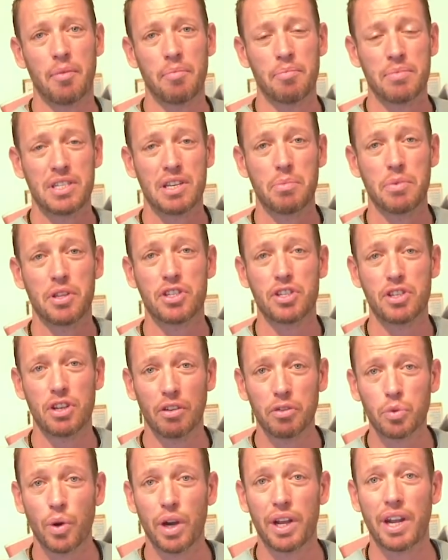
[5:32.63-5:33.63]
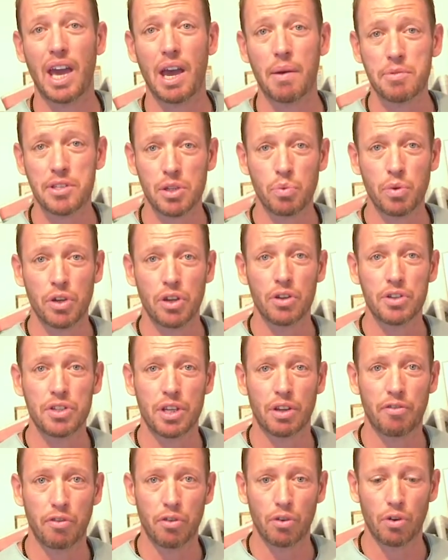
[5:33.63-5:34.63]
some of the software and apps that we're
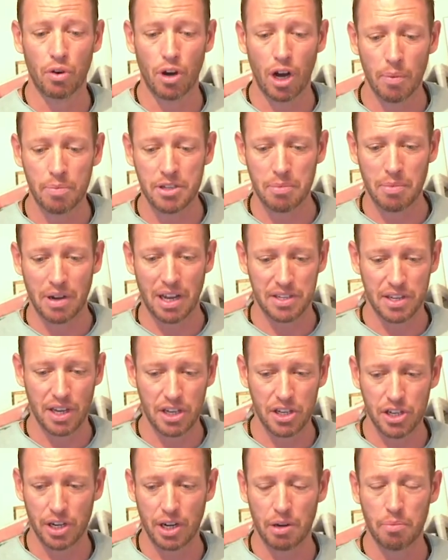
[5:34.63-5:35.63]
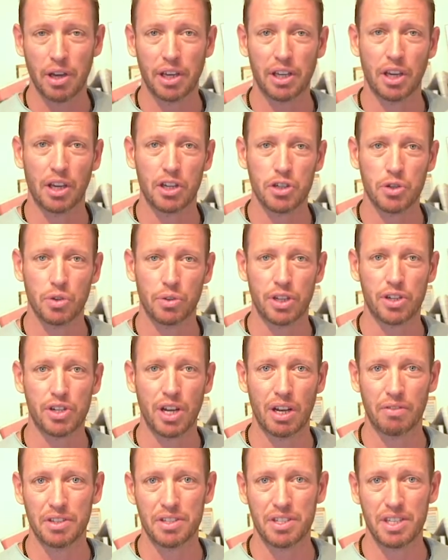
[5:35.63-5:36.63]
using for optimization and making sure that
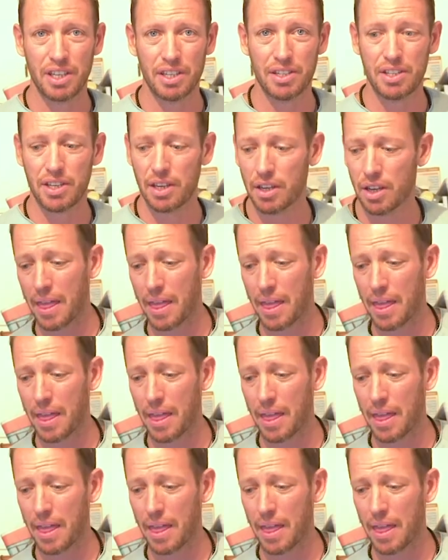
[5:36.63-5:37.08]
travel's easy.